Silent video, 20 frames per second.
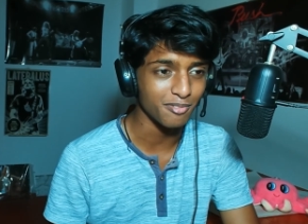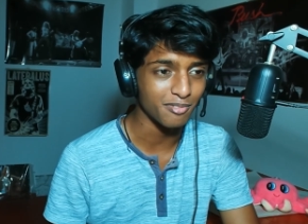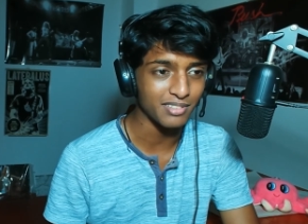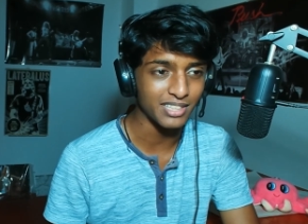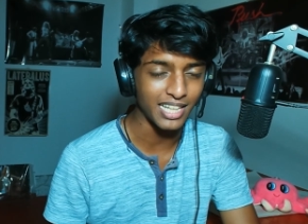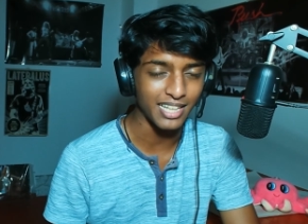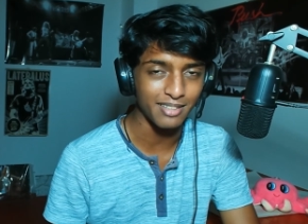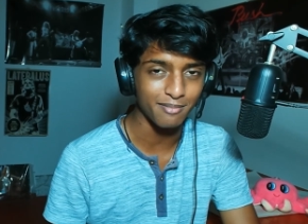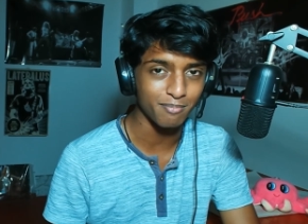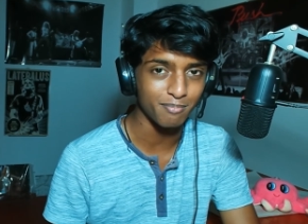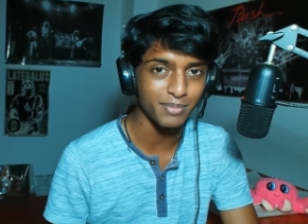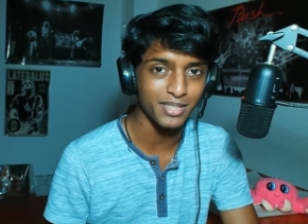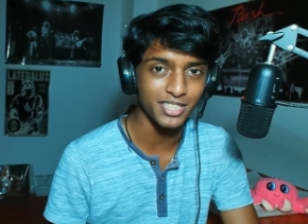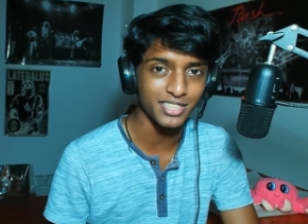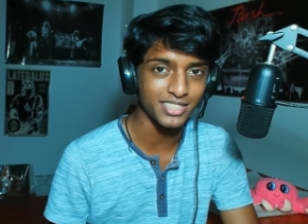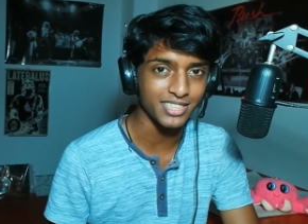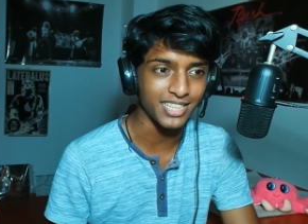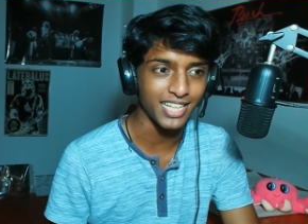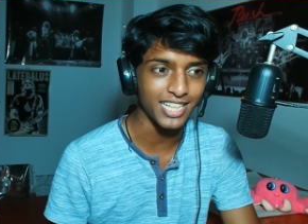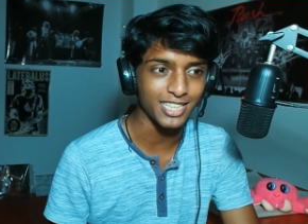that
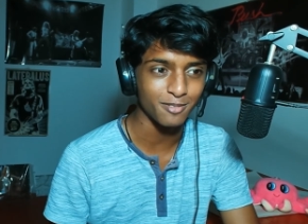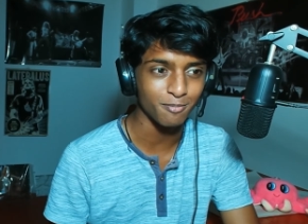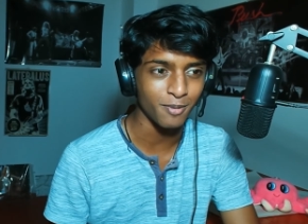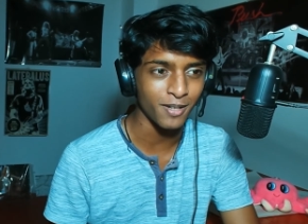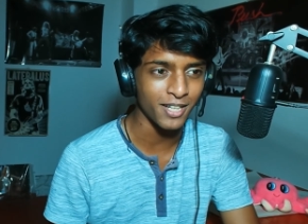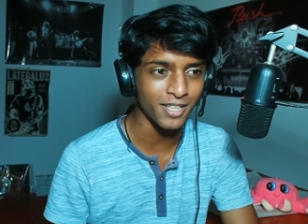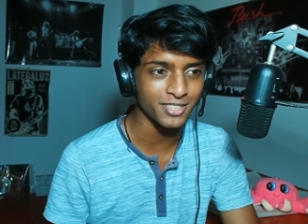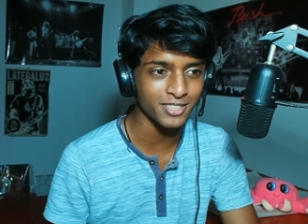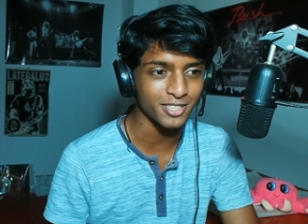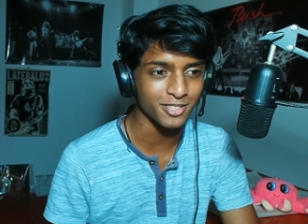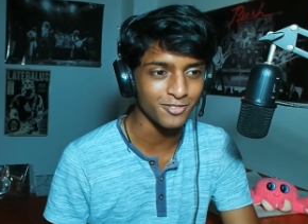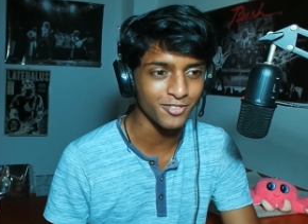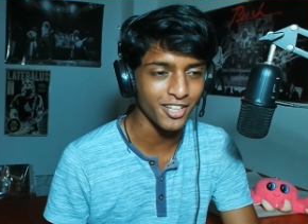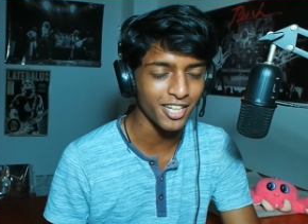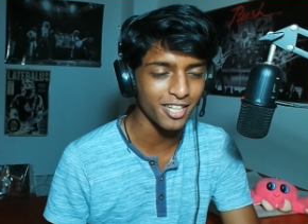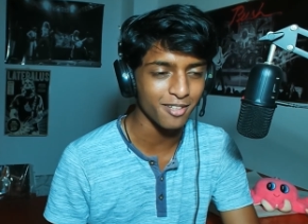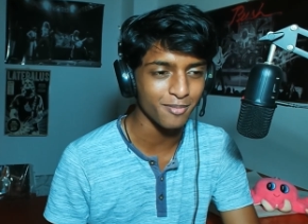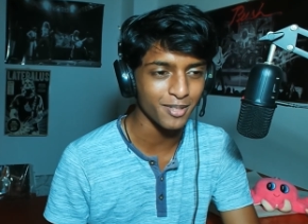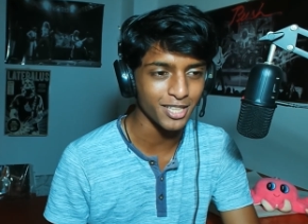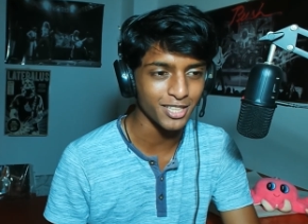person has passed
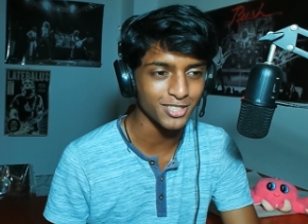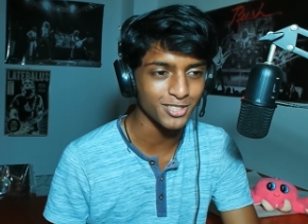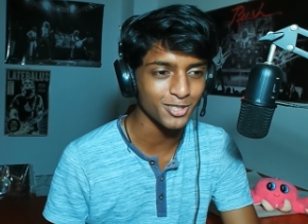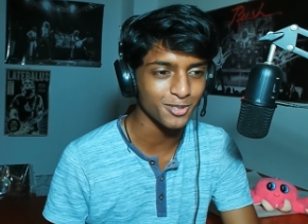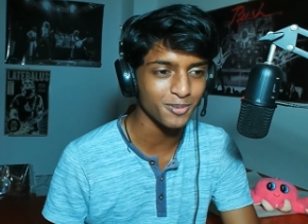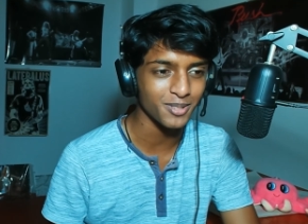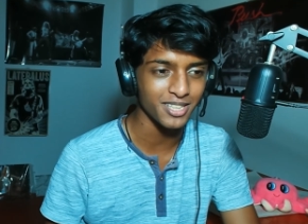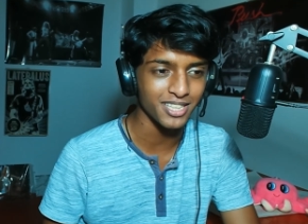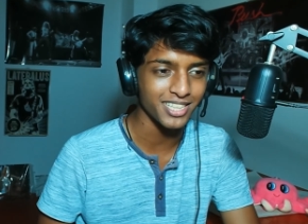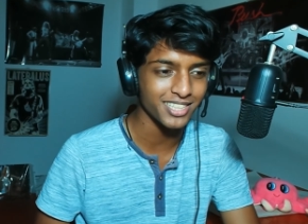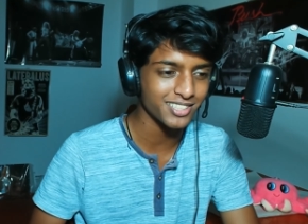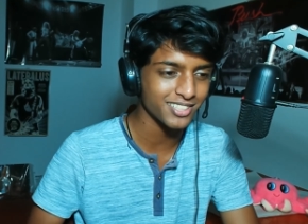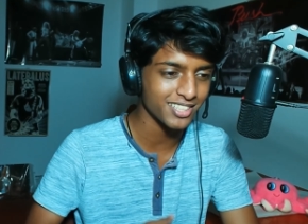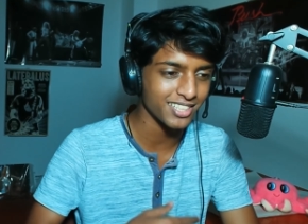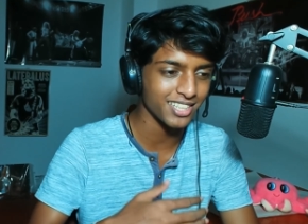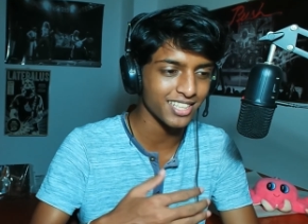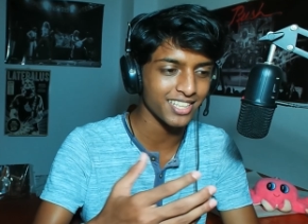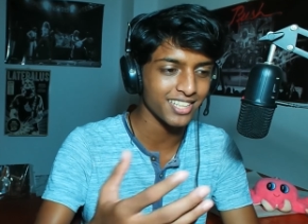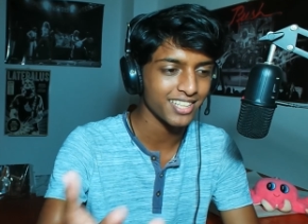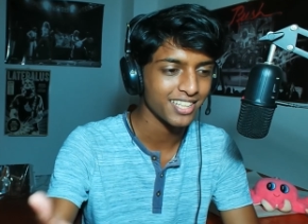away because you were
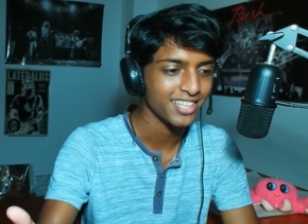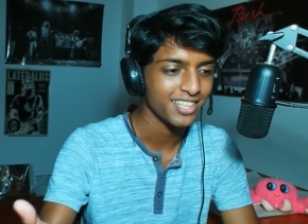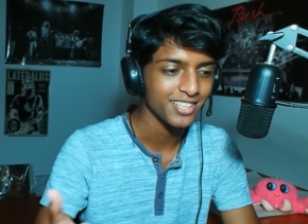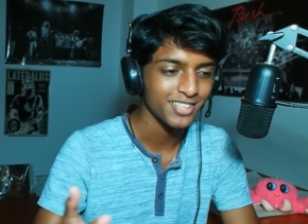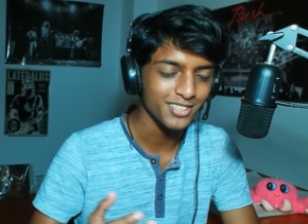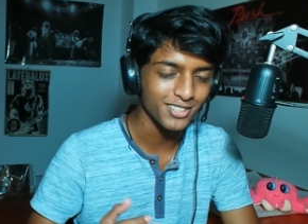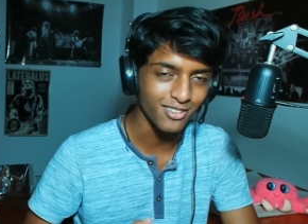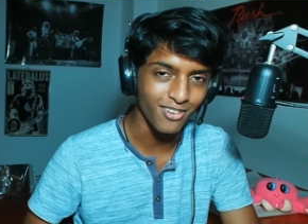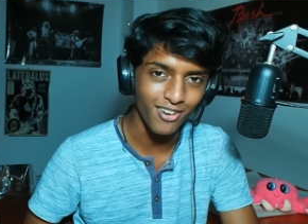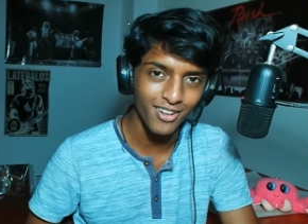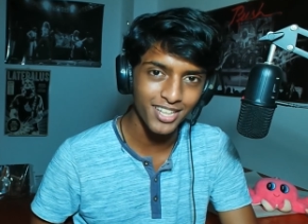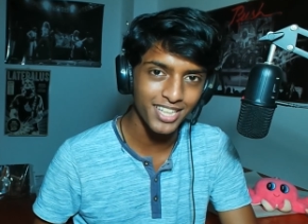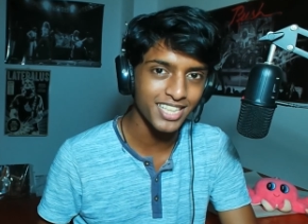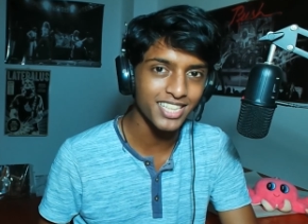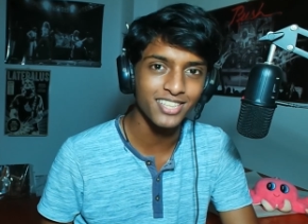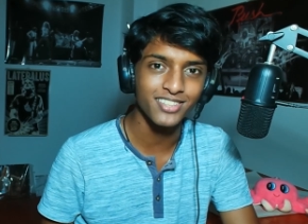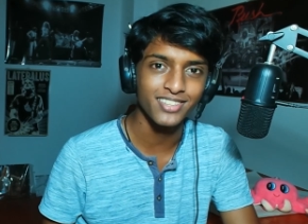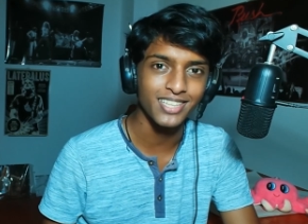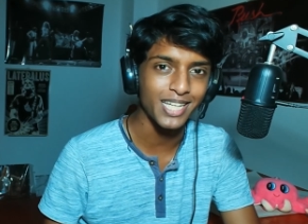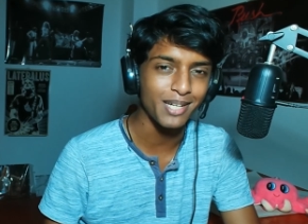literally
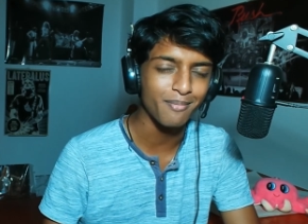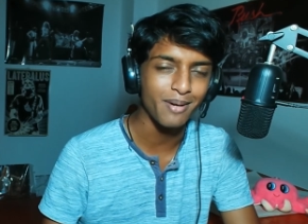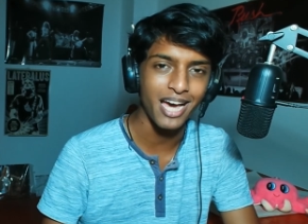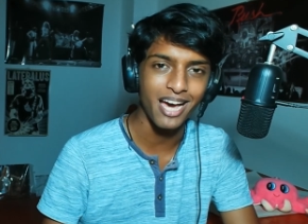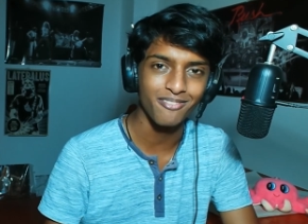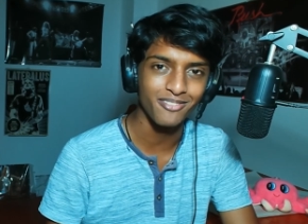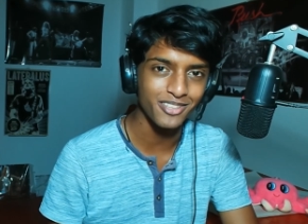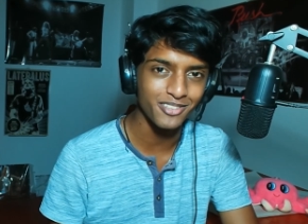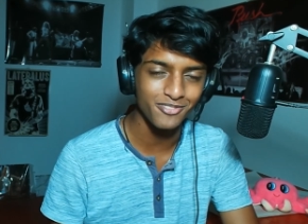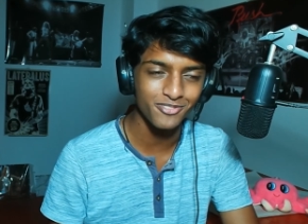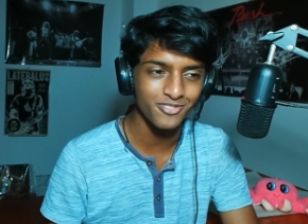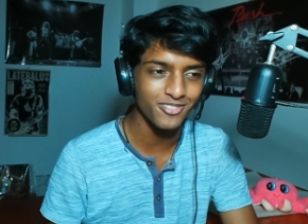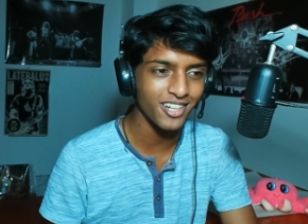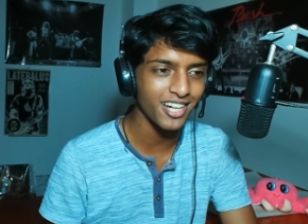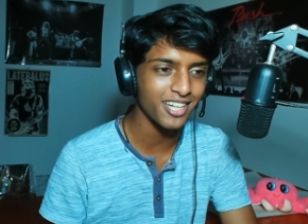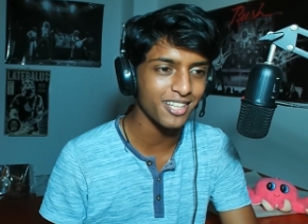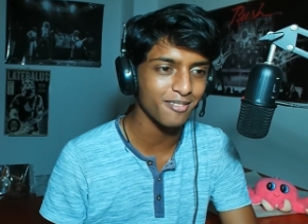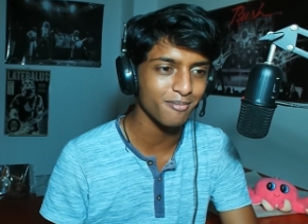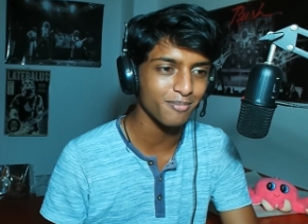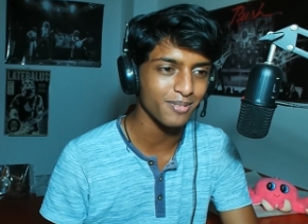talking to them, having
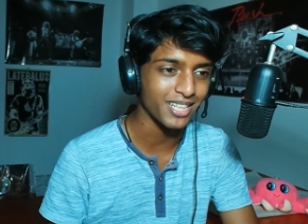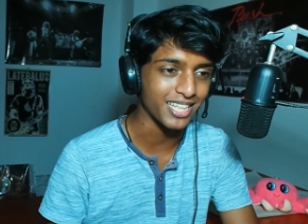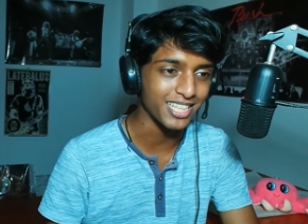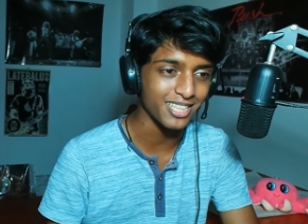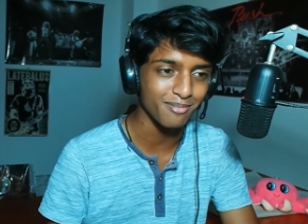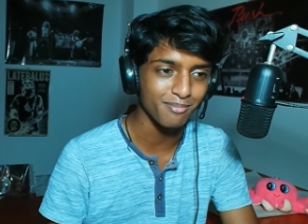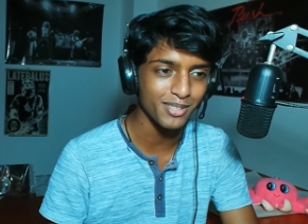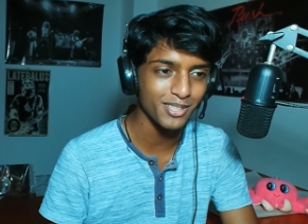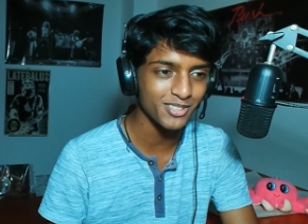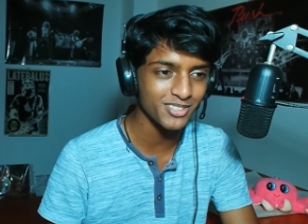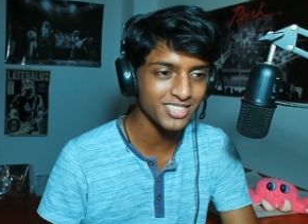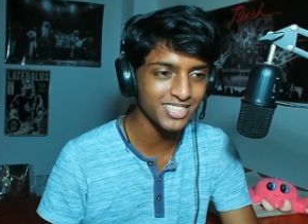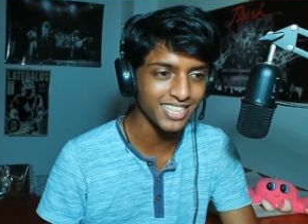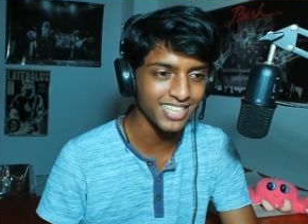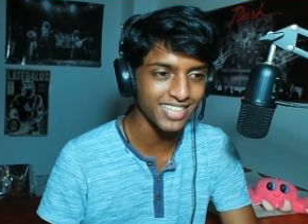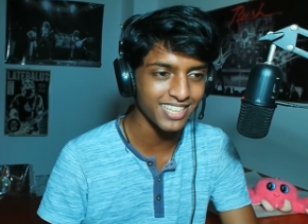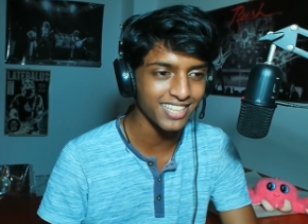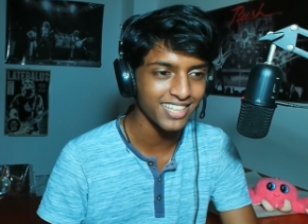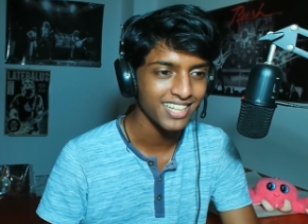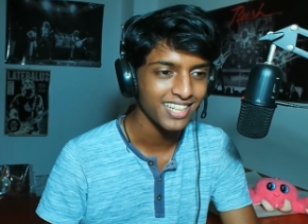fun, playing
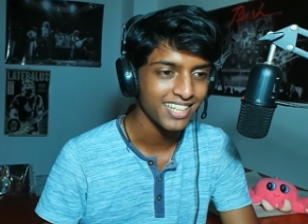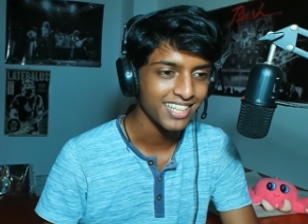music,